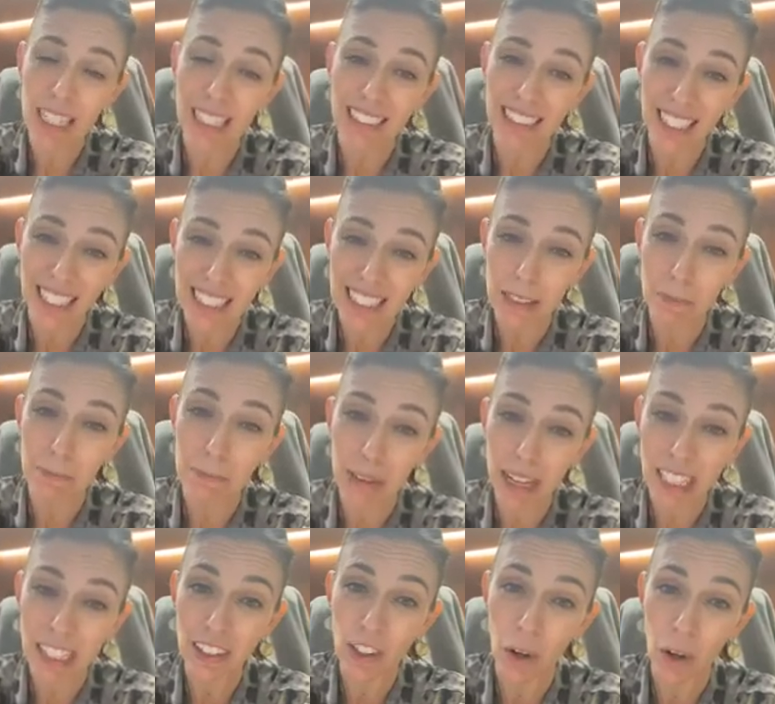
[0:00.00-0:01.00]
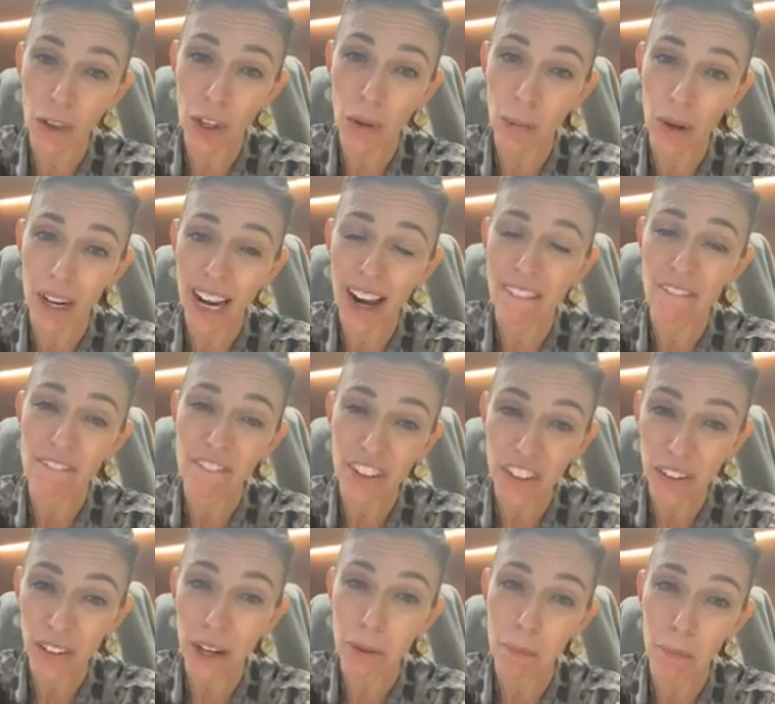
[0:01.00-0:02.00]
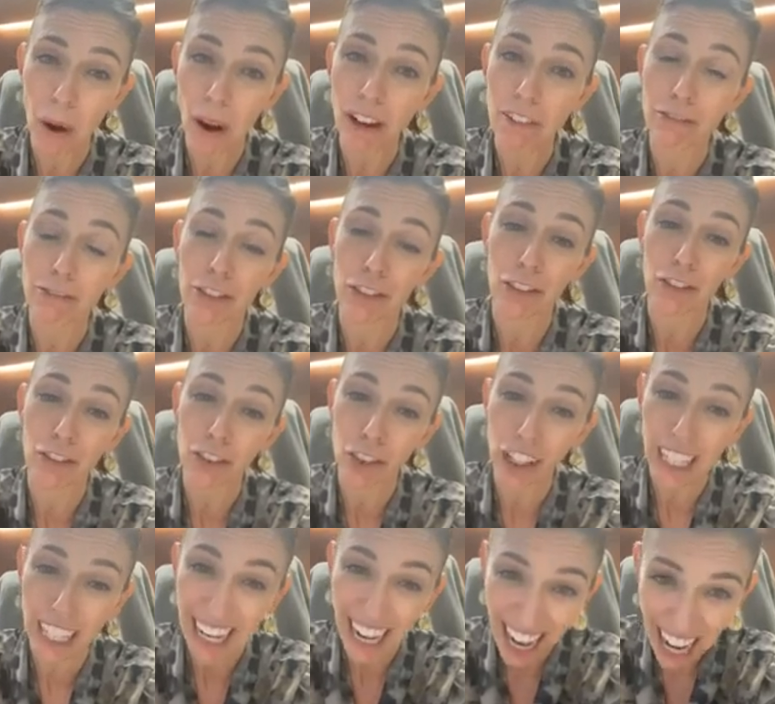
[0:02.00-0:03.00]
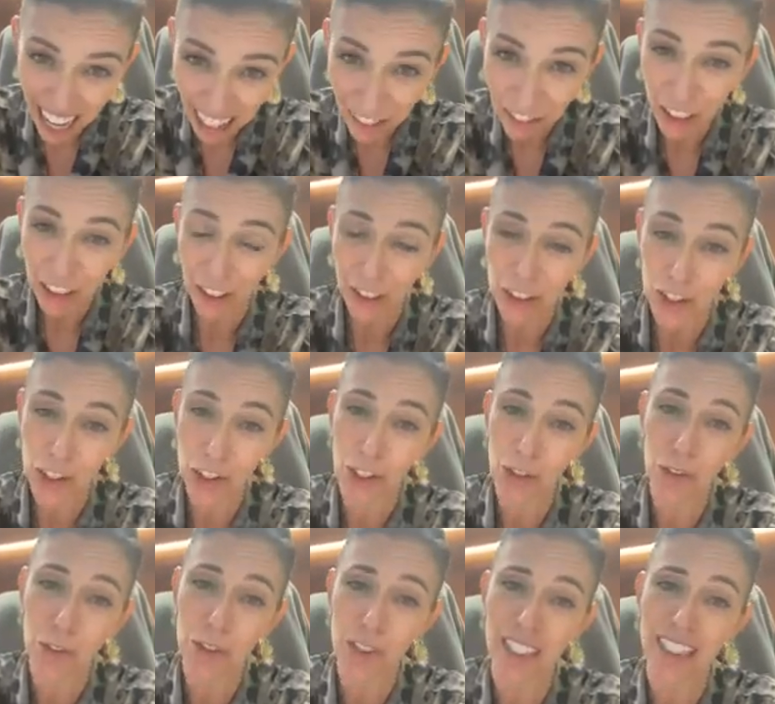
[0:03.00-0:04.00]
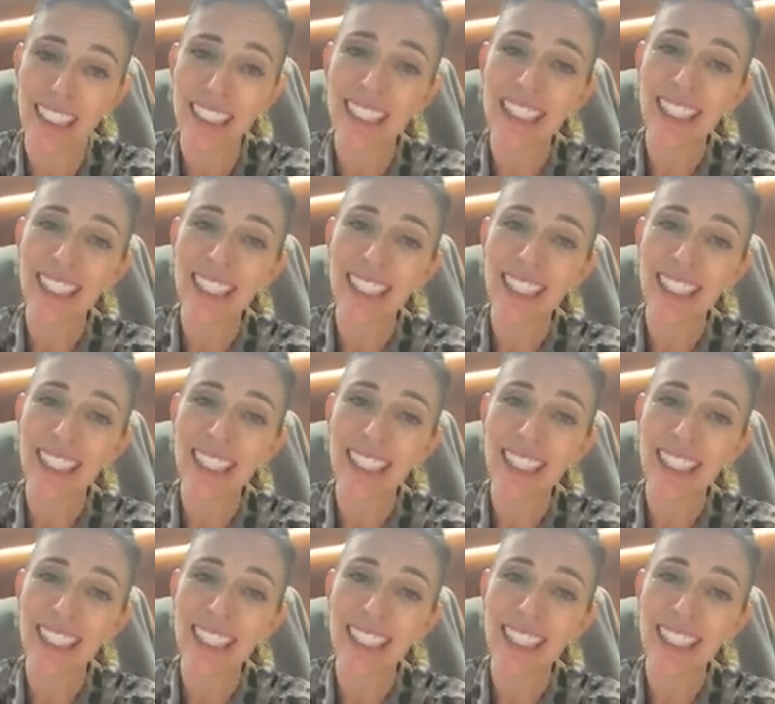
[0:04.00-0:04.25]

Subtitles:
That doesn't mean, though, that we aren't very mindful of looking after those children,